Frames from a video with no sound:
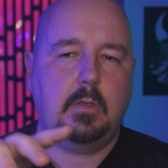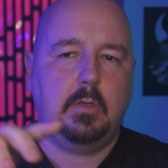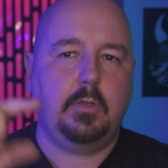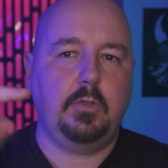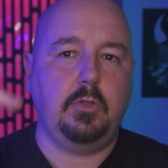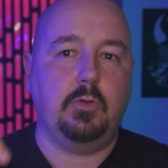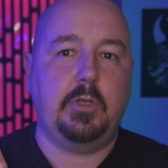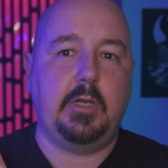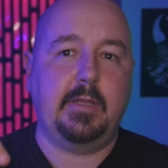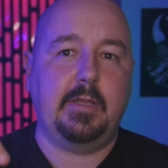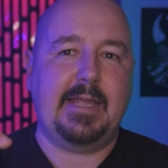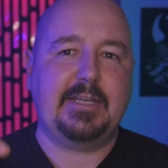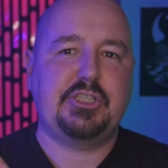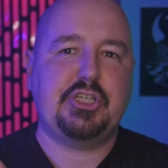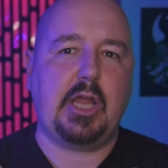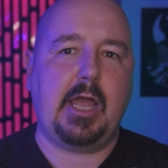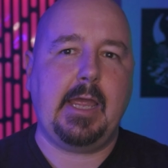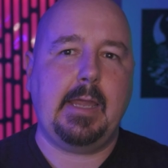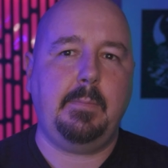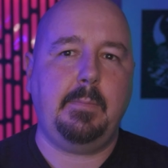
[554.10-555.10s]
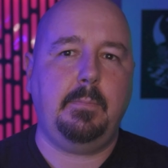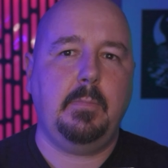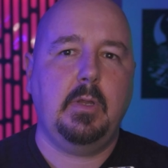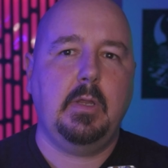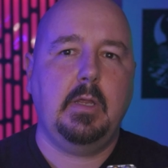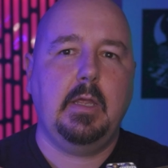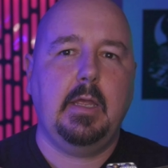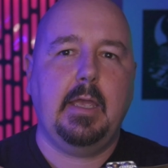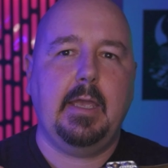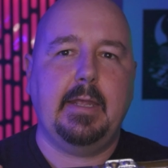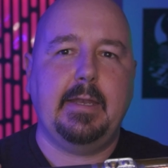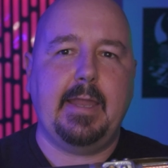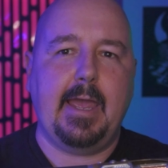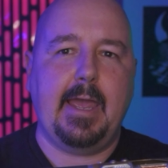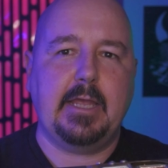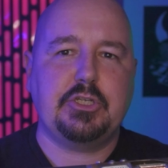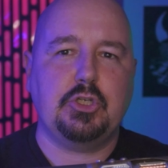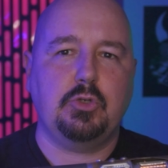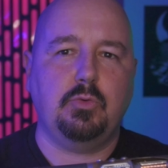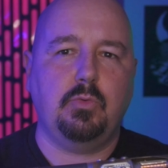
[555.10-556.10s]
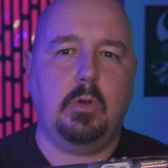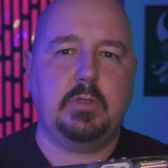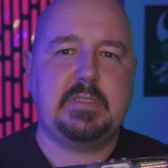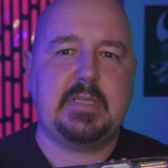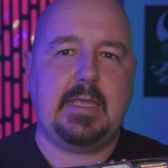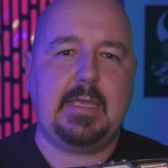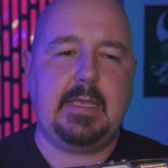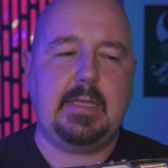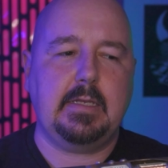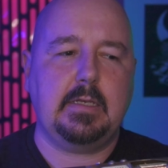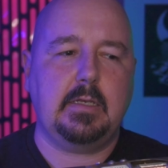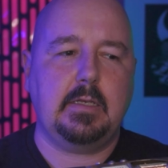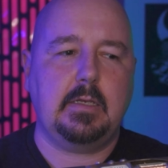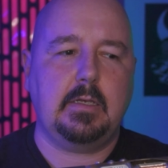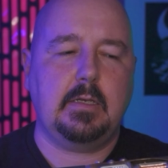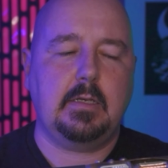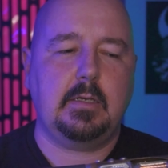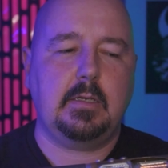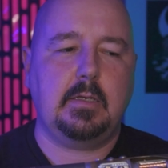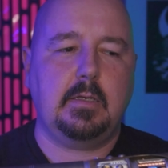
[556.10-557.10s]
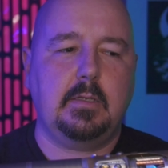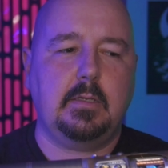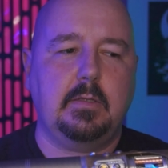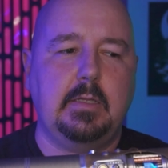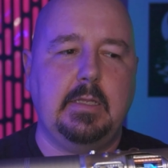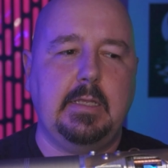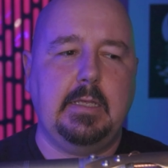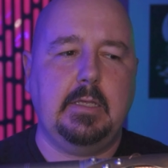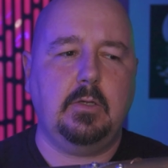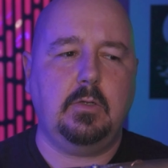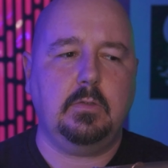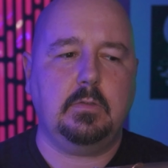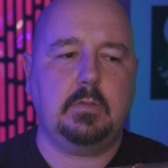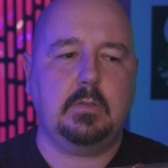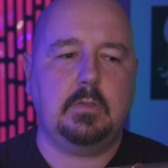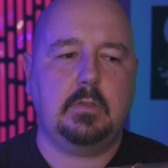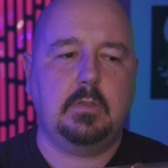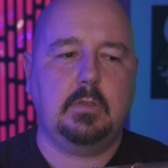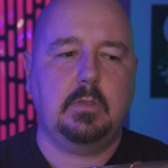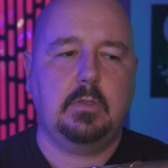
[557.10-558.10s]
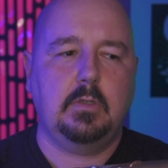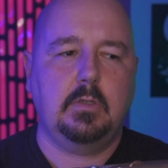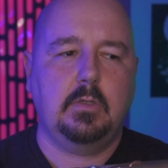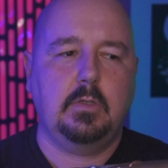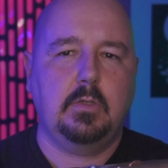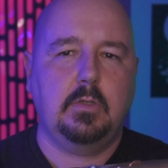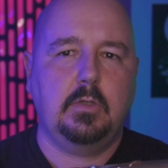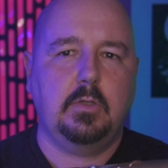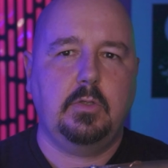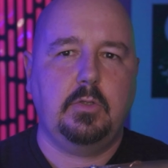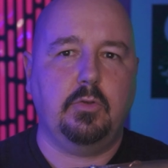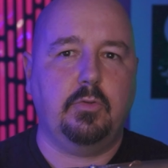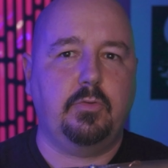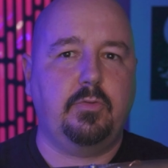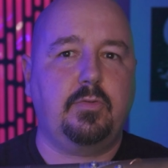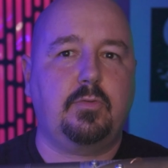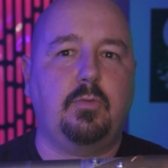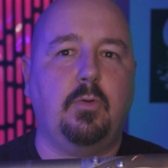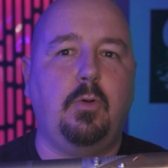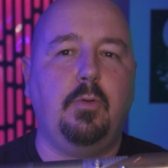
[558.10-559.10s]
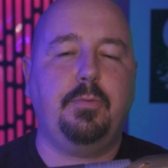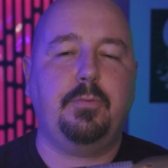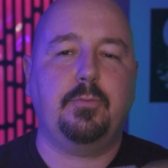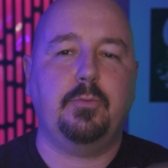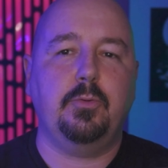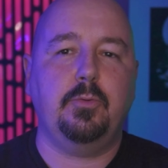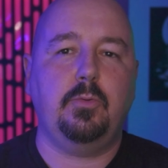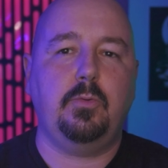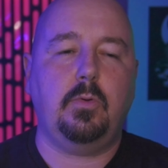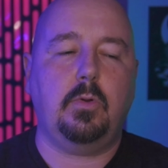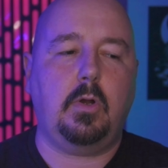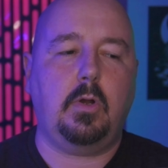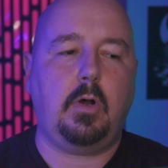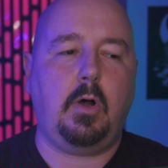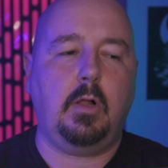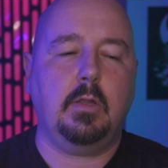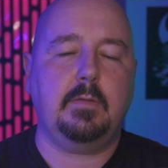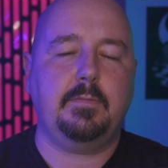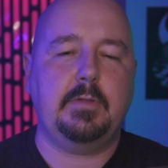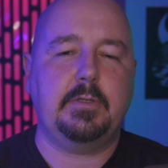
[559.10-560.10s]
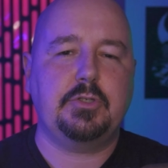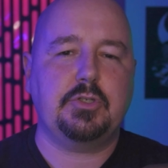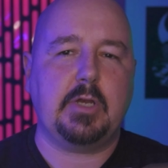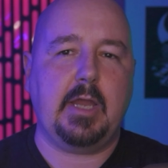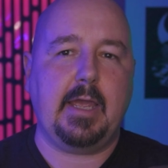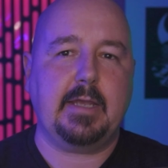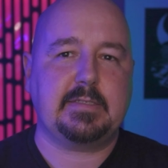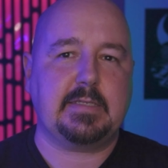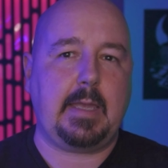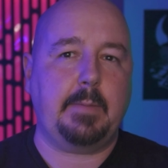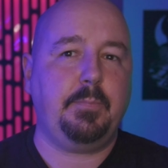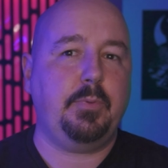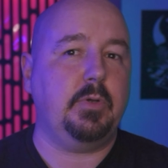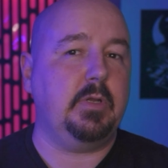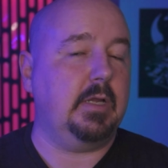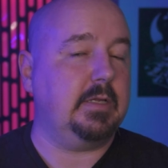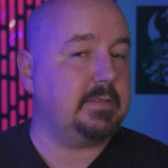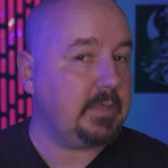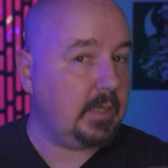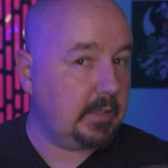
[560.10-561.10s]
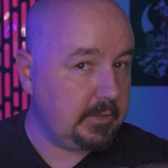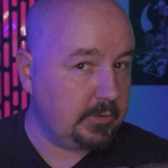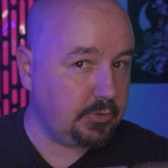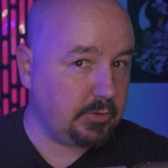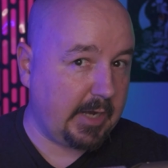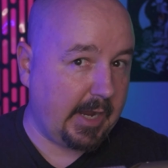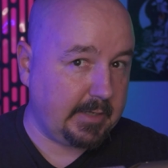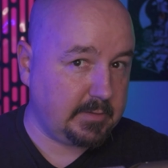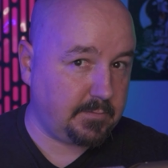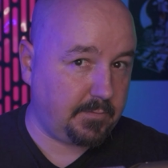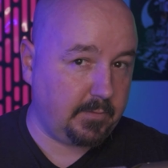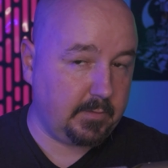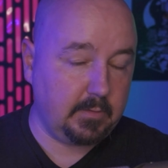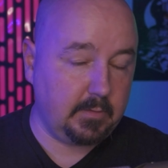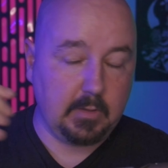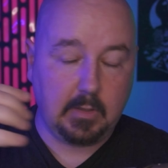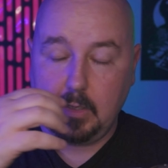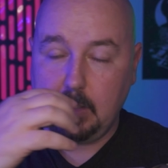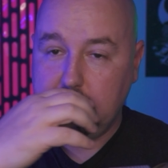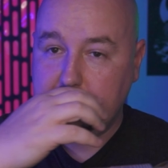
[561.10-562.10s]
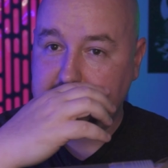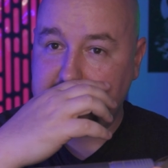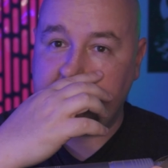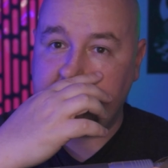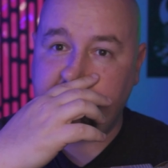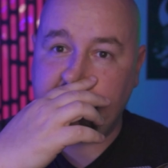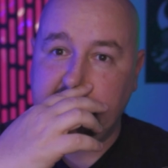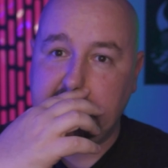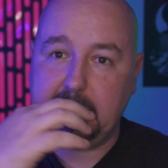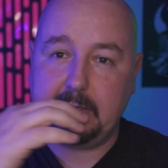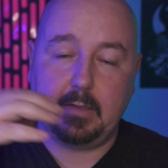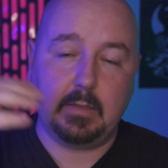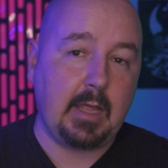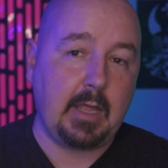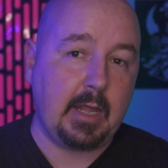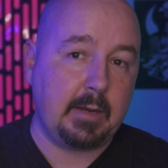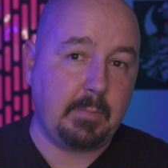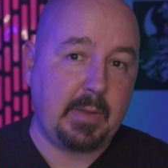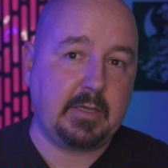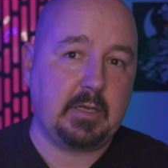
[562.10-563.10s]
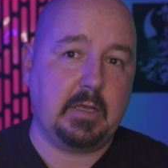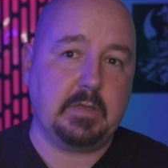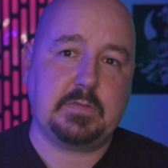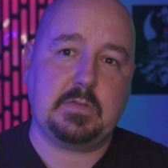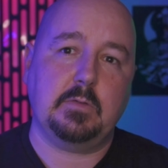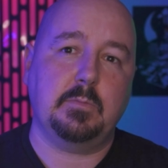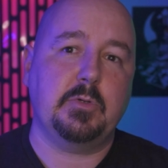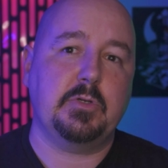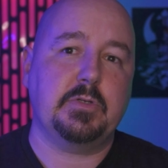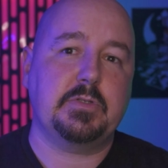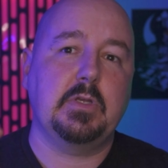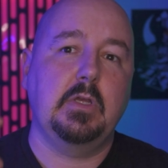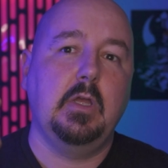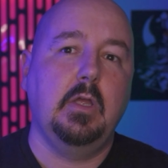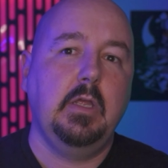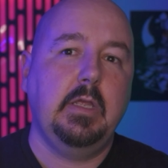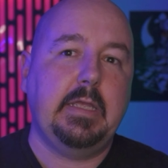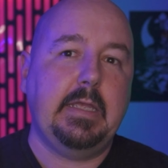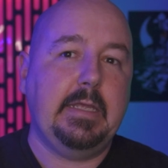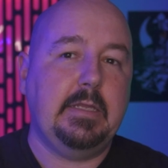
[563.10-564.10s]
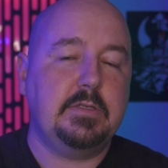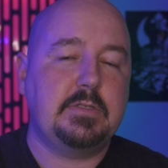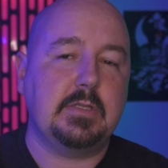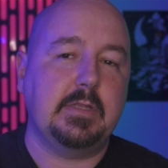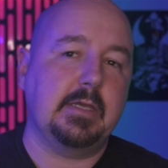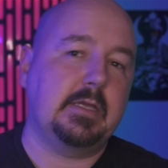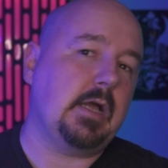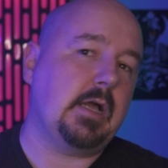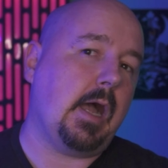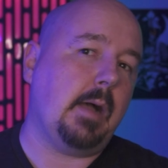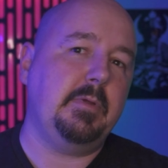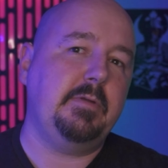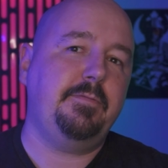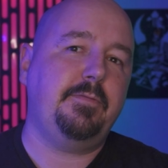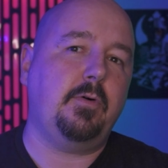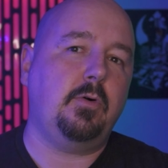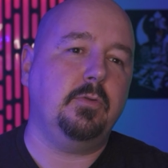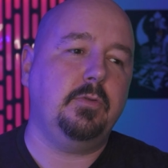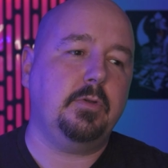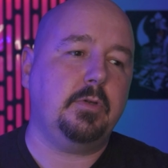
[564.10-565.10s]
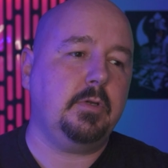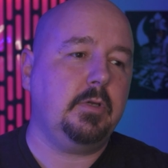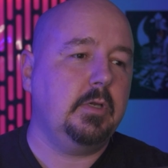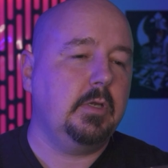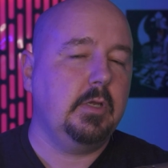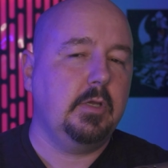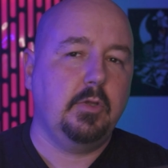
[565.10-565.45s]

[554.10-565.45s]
You'll hear that chime. And as you rotate the hilt, you'll scroll through all of the tracks. I put a ton of tracks for David and a lot of my customers into the common folder.